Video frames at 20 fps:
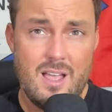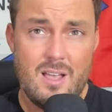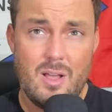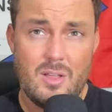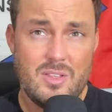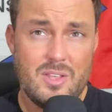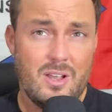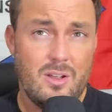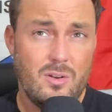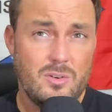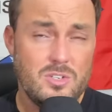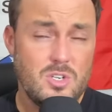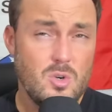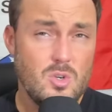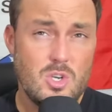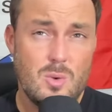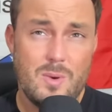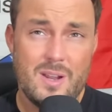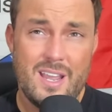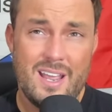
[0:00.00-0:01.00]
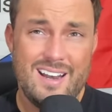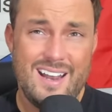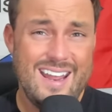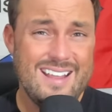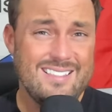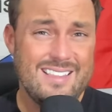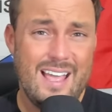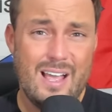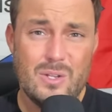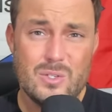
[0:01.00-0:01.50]
I think on YouTube, I got
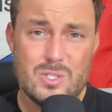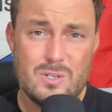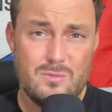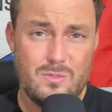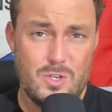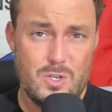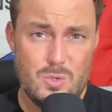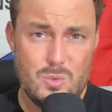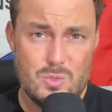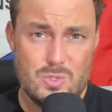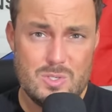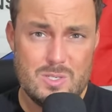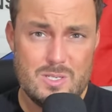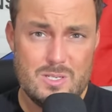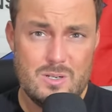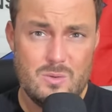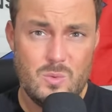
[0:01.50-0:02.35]
8,000 views,